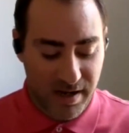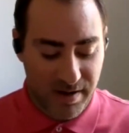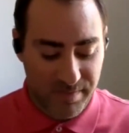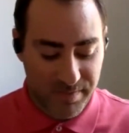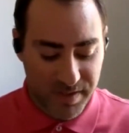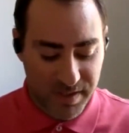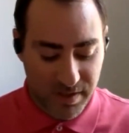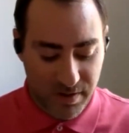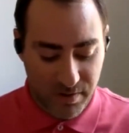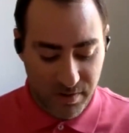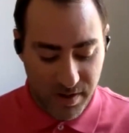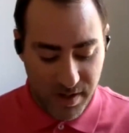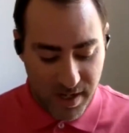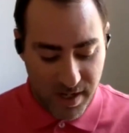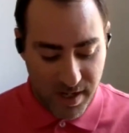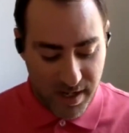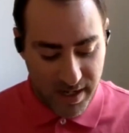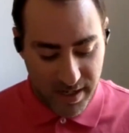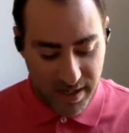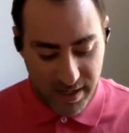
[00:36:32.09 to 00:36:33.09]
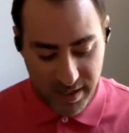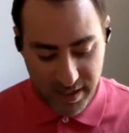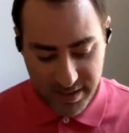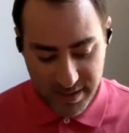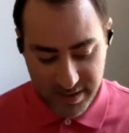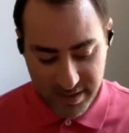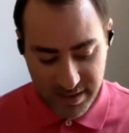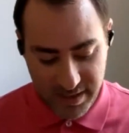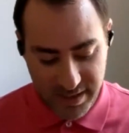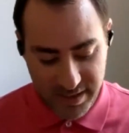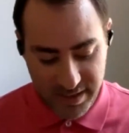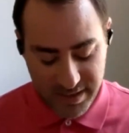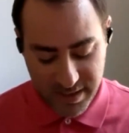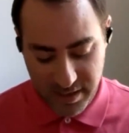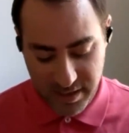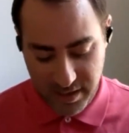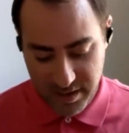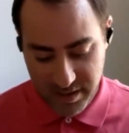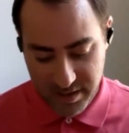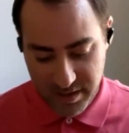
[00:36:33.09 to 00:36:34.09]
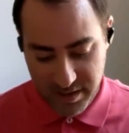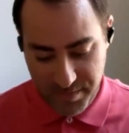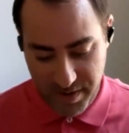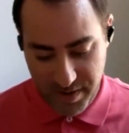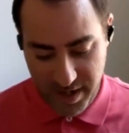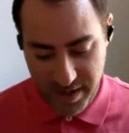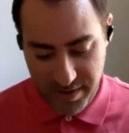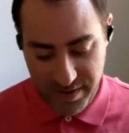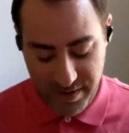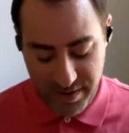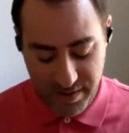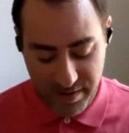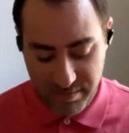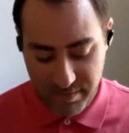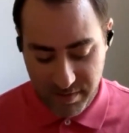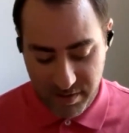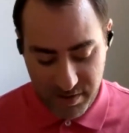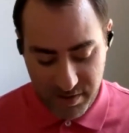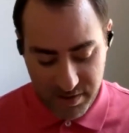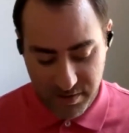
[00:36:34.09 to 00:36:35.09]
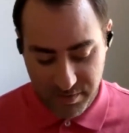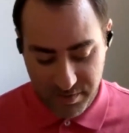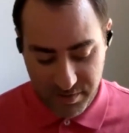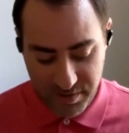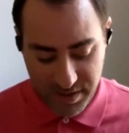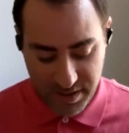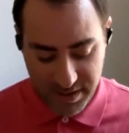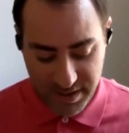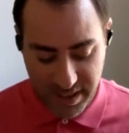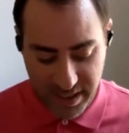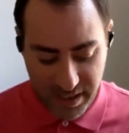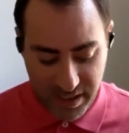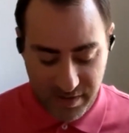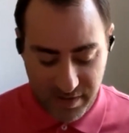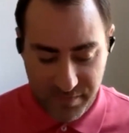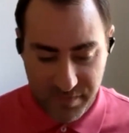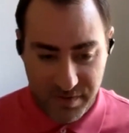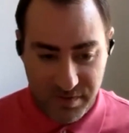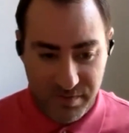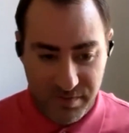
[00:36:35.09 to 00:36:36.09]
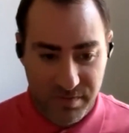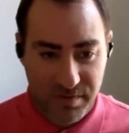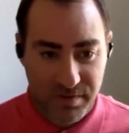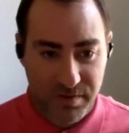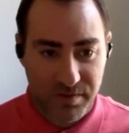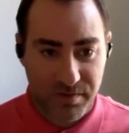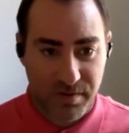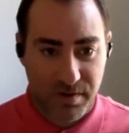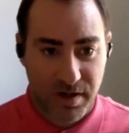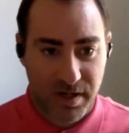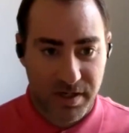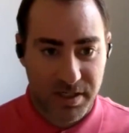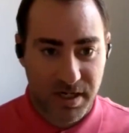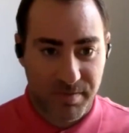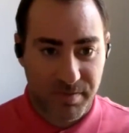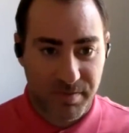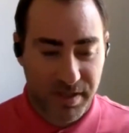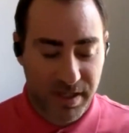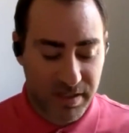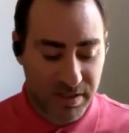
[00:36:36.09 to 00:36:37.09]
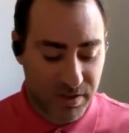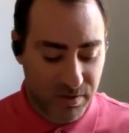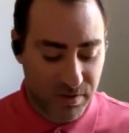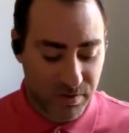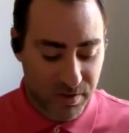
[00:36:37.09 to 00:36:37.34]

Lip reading: So it's gonna and then also there's executives who do a great job with that too.